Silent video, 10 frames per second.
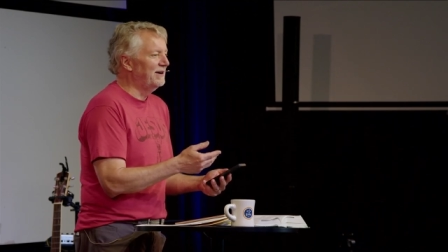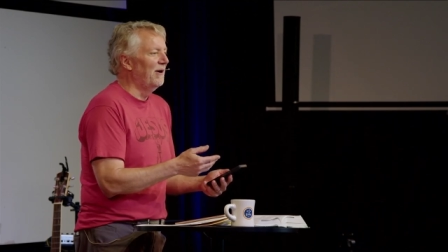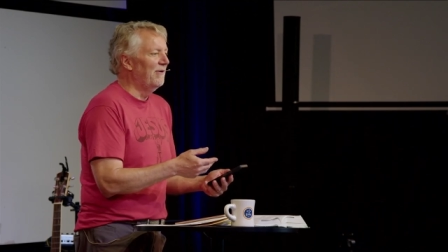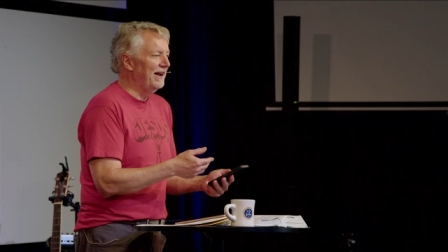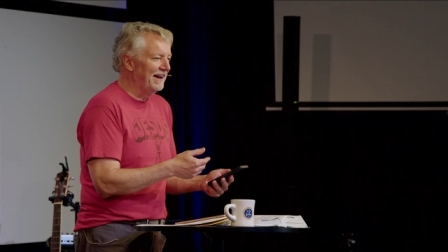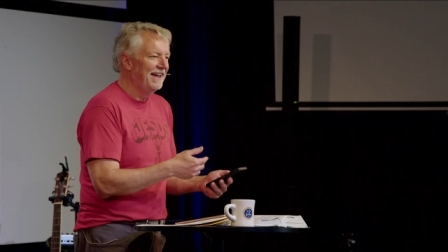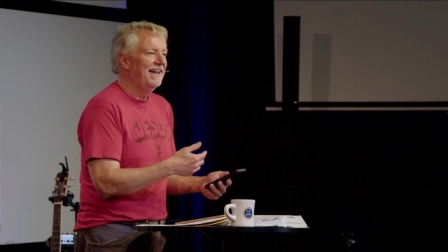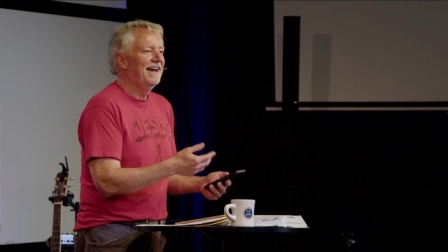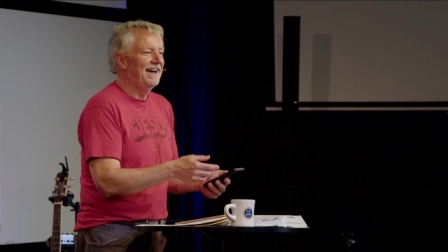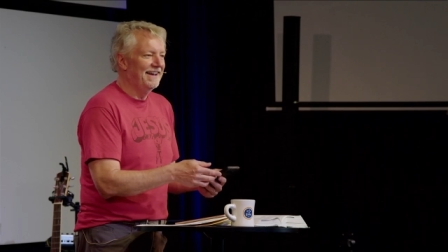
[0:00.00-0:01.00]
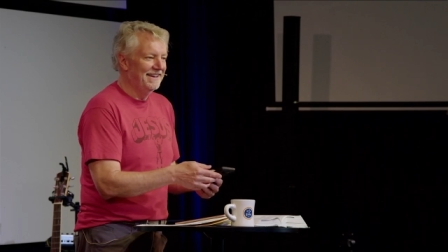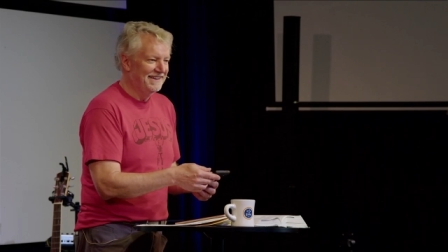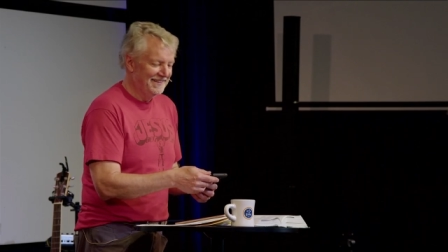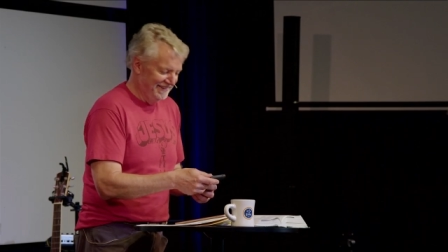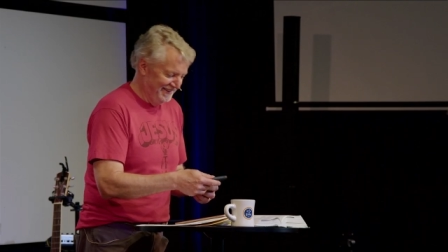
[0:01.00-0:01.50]
are going
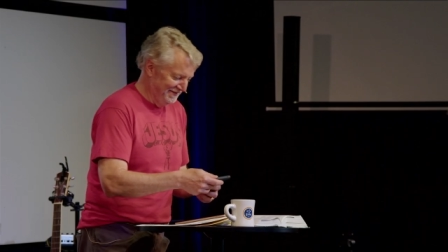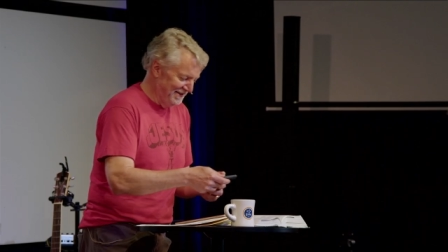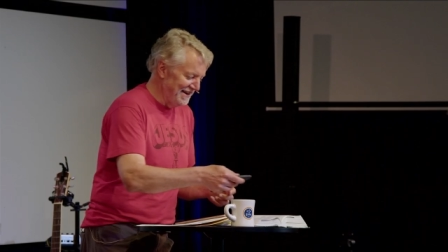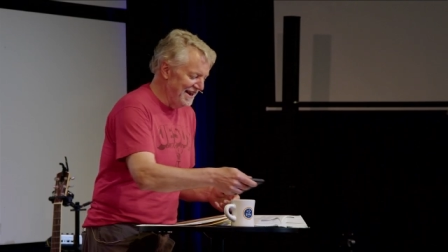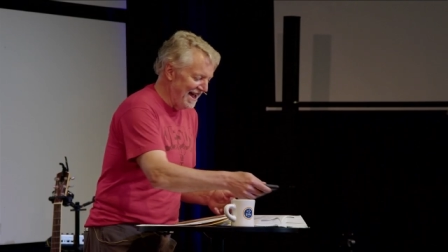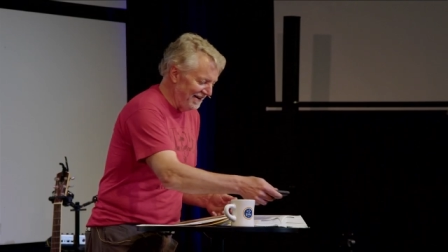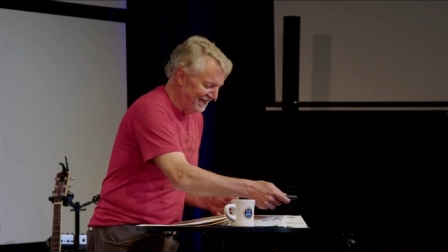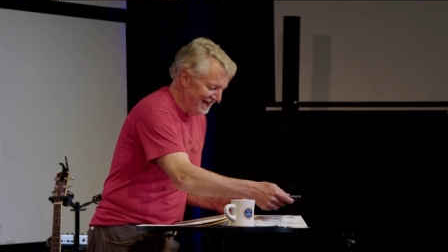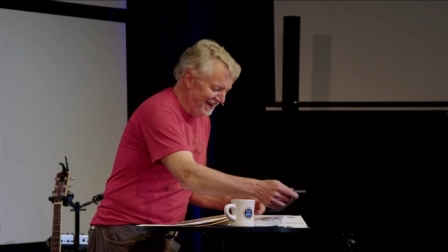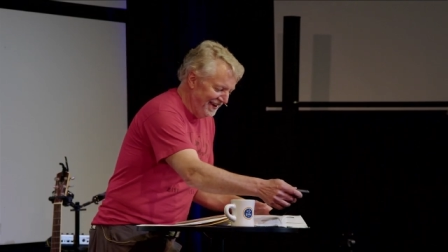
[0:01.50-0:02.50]
uh, right now.